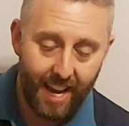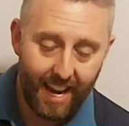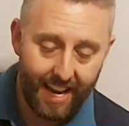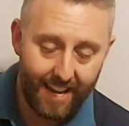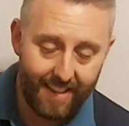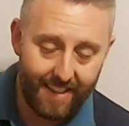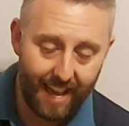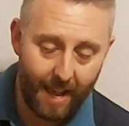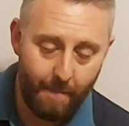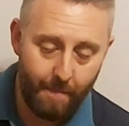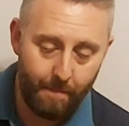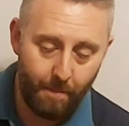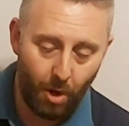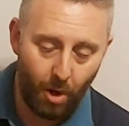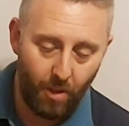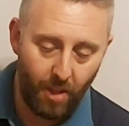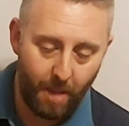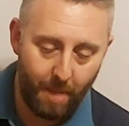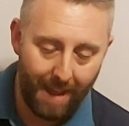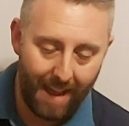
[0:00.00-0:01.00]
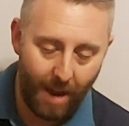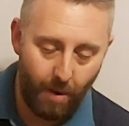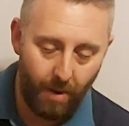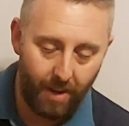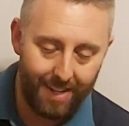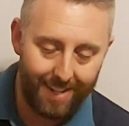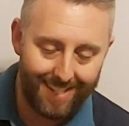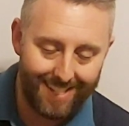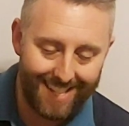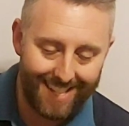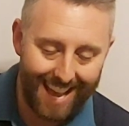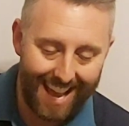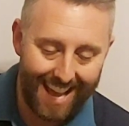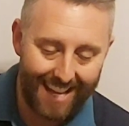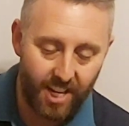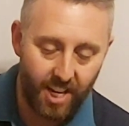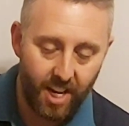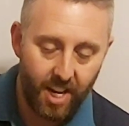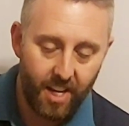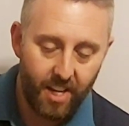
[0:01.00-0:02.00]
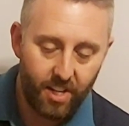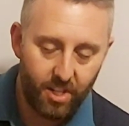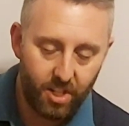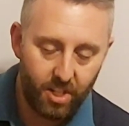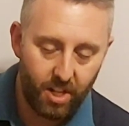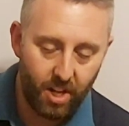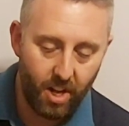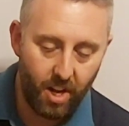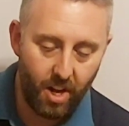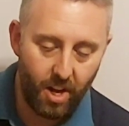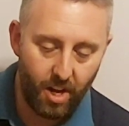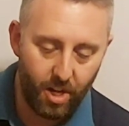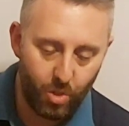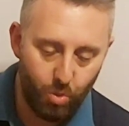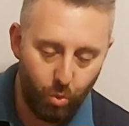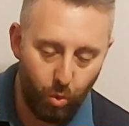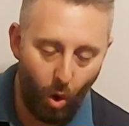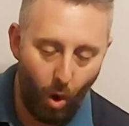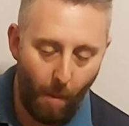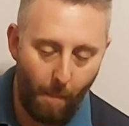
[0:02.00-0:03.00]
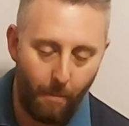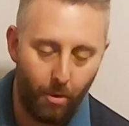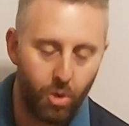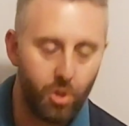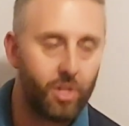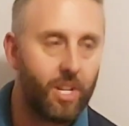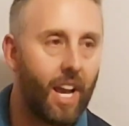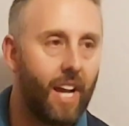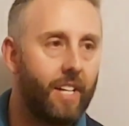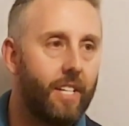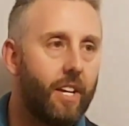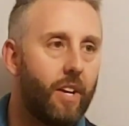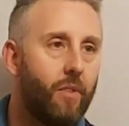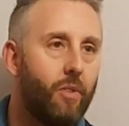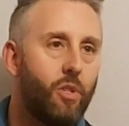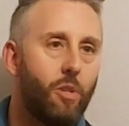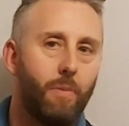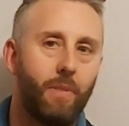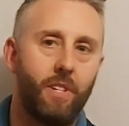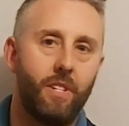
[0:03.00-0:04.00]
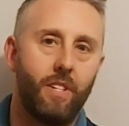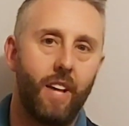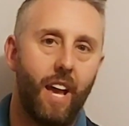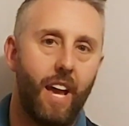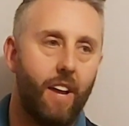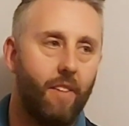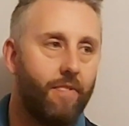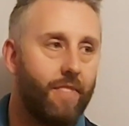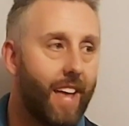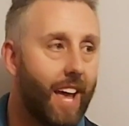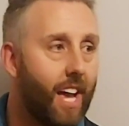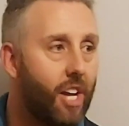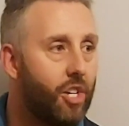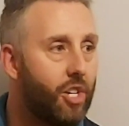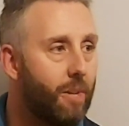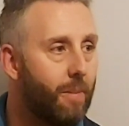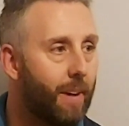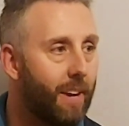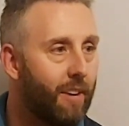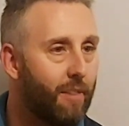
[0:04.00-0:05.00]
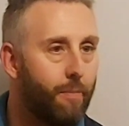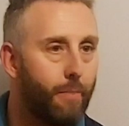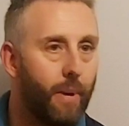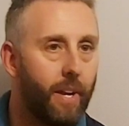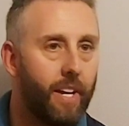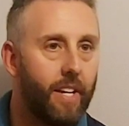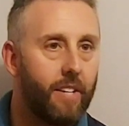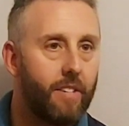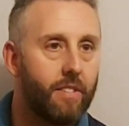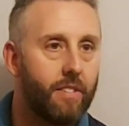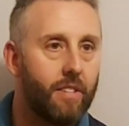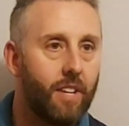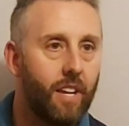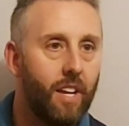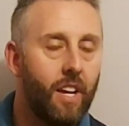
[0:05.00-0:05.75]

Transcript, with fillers: He then brought them out and said, Sirs, what must I do to be saved? There's your man of peace.